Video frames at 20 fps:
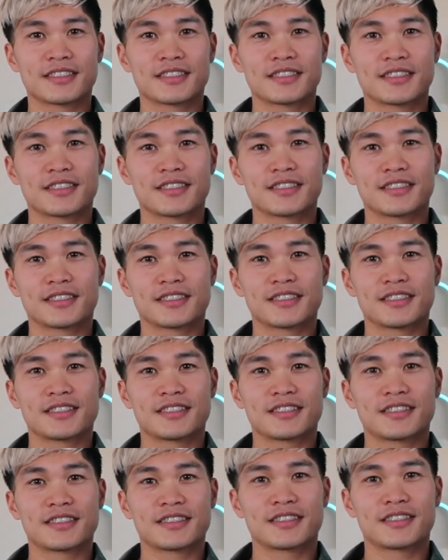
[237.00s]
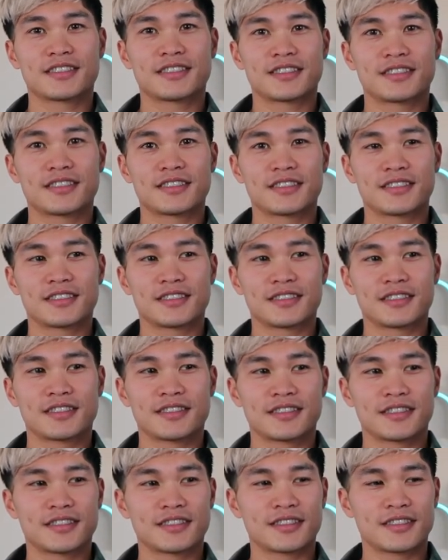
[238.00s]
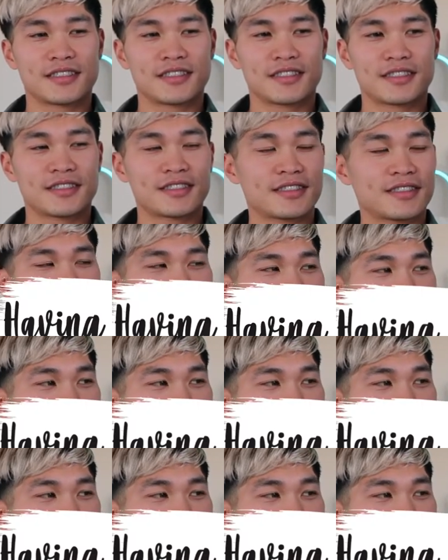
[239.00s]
No words are spoken by the person on screen.